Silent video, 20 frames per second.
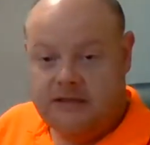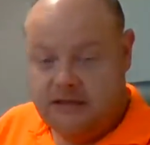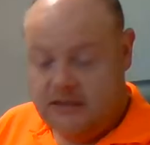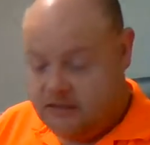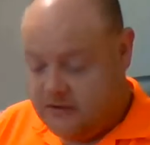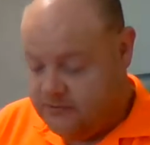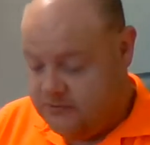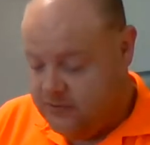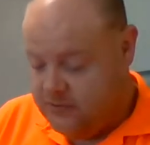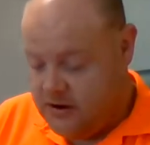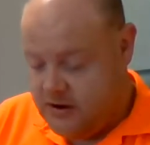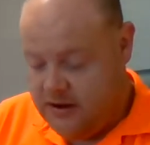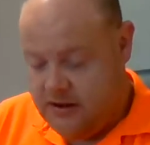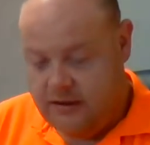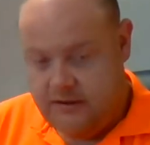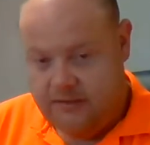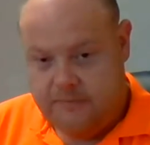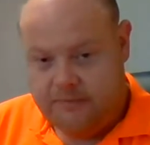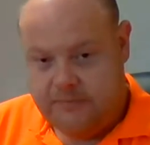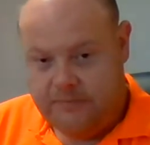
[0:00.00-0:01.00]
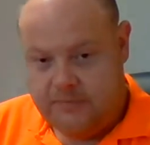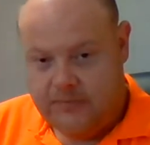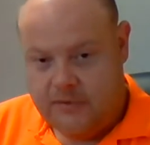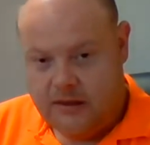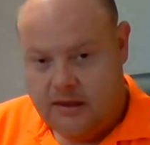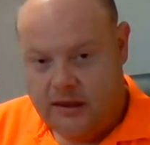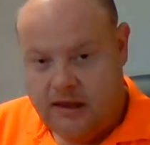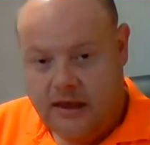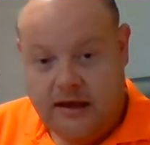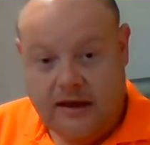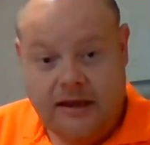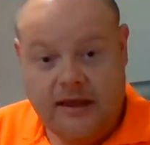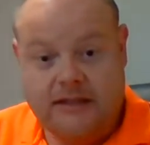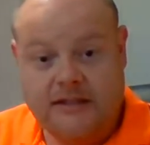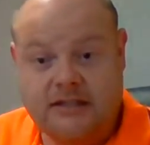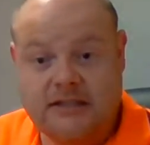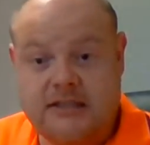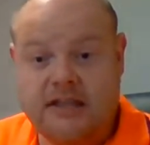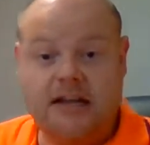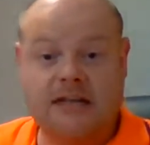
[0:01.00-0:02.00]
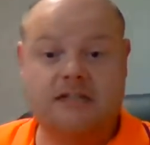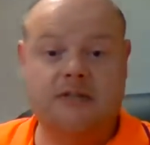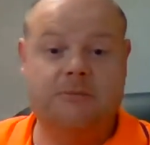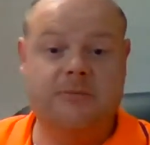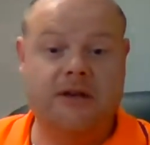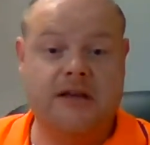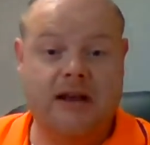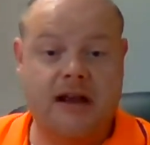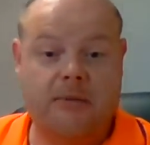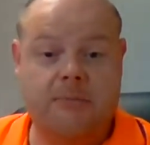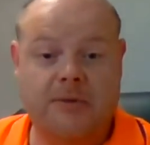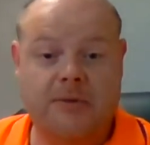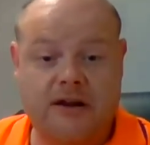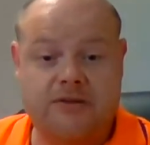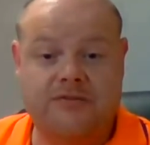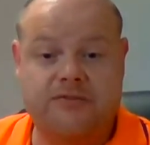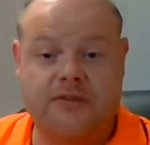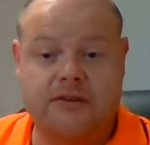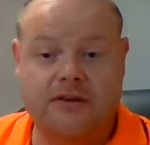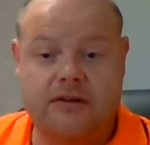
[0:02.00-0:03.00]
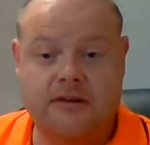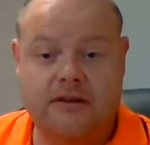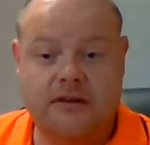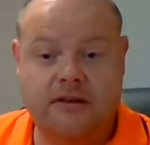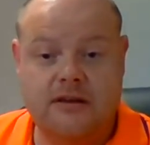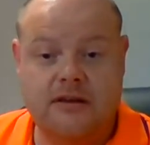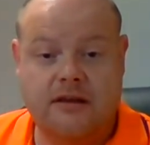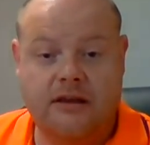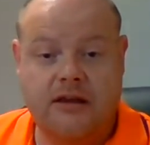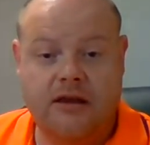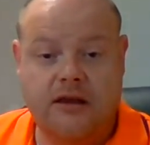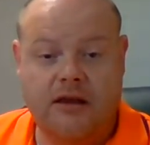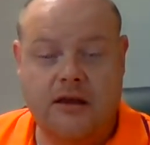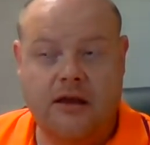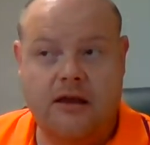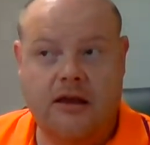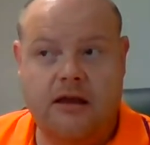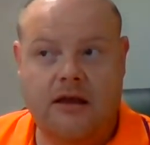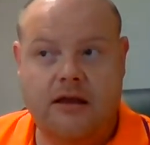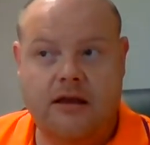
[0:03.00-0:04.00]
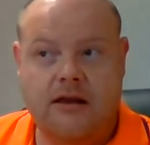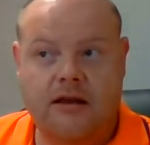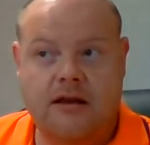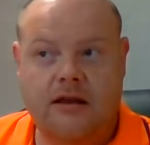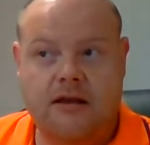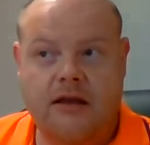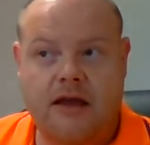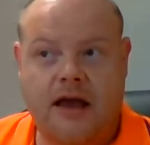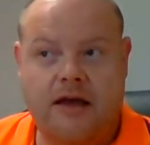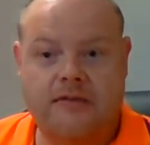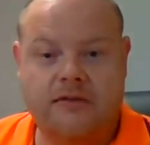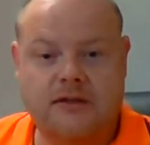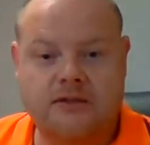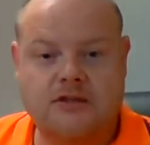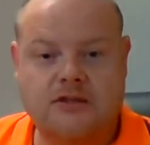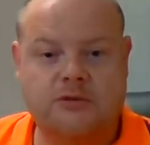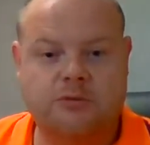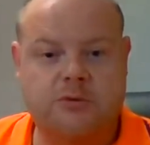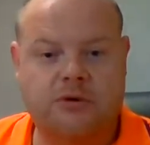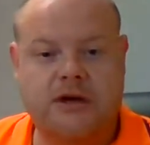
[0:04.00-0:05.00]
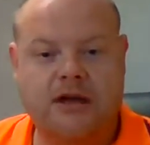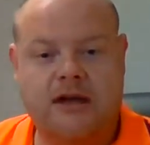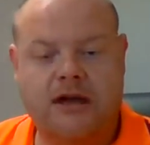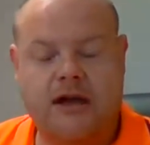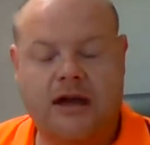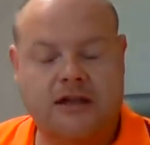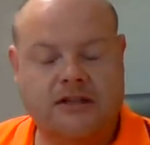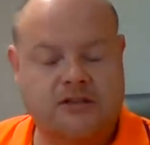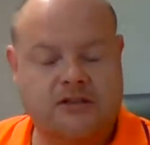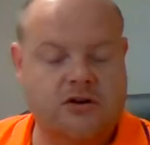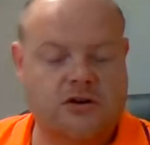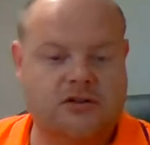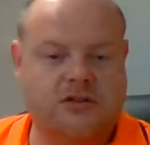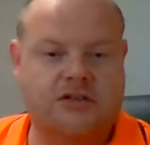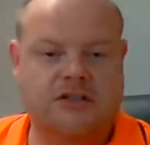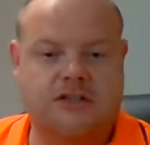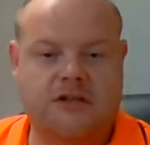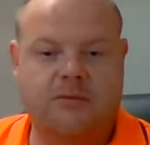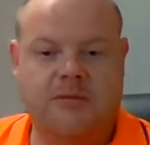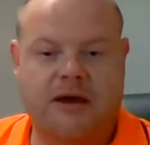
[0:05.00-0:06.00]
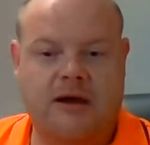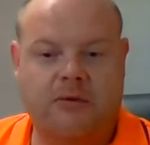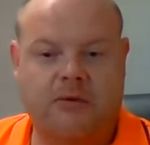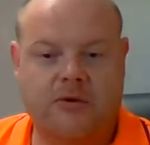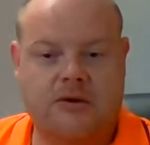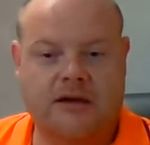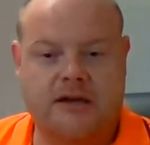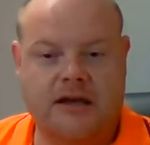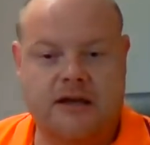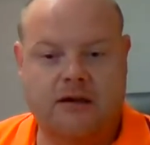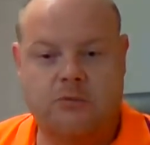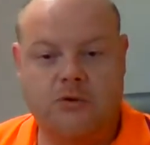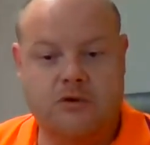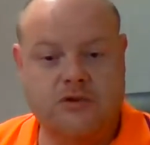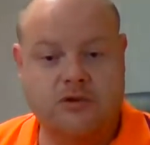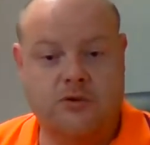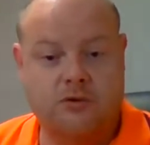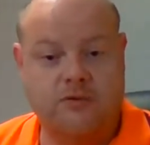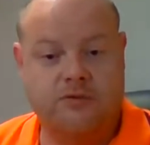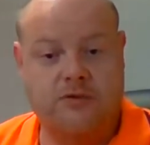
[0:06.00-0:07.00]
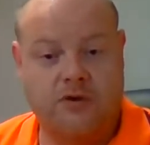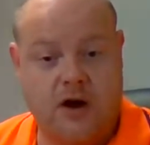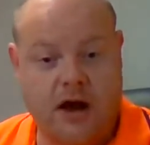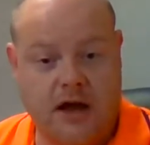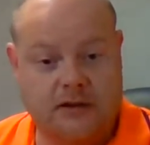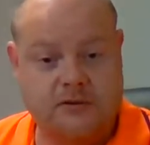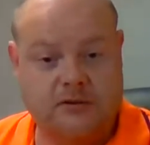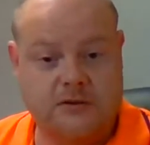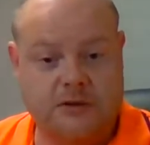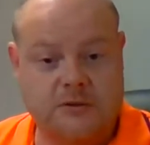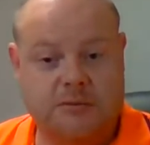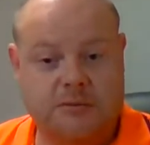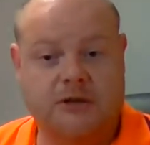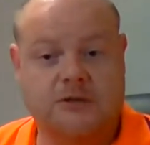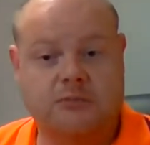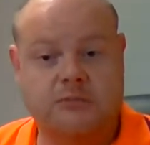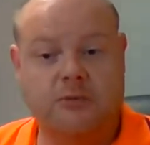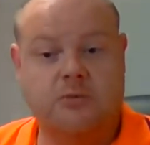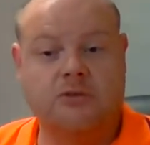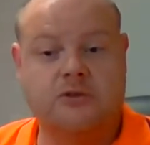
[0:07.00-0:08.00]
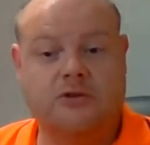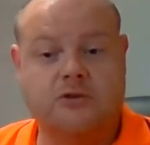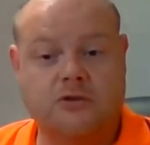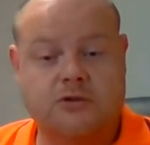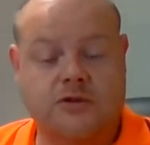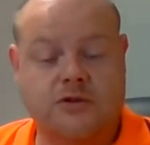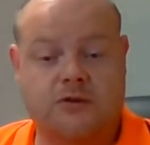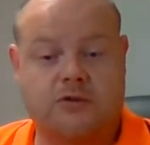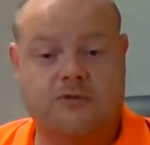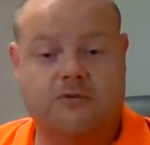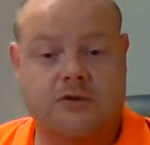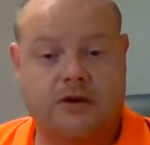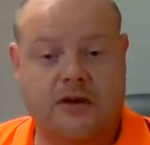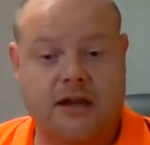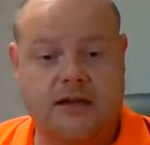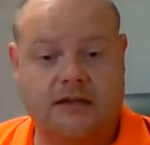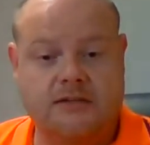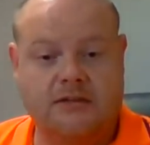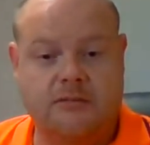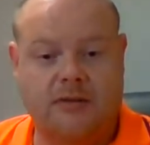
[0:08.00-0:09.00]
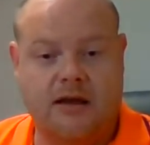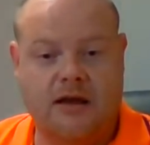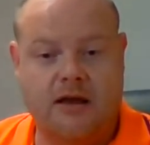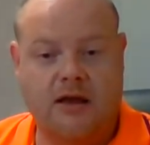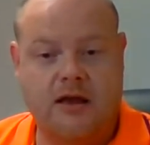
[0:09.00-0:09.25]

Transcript: that's free. Now, this can actually be in our benefit. And this is where it's not just about what's good for a Hunter Express, but what's also good for a customer.